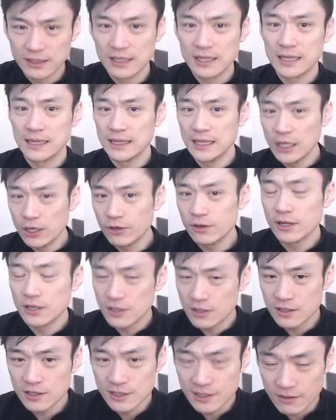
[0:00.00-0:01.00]
literally,
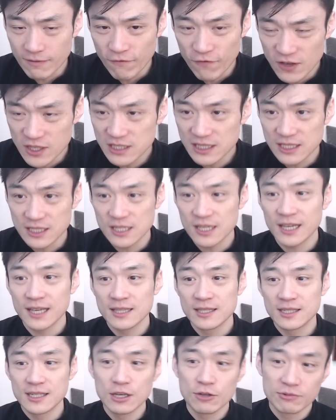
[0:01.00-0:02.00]
you can
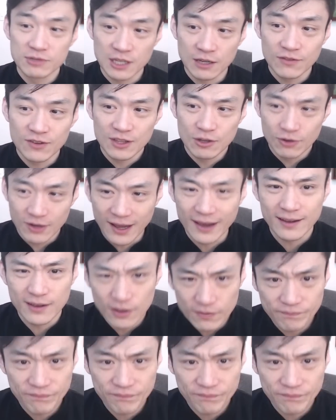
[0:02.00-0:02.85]
see on TV, they were like,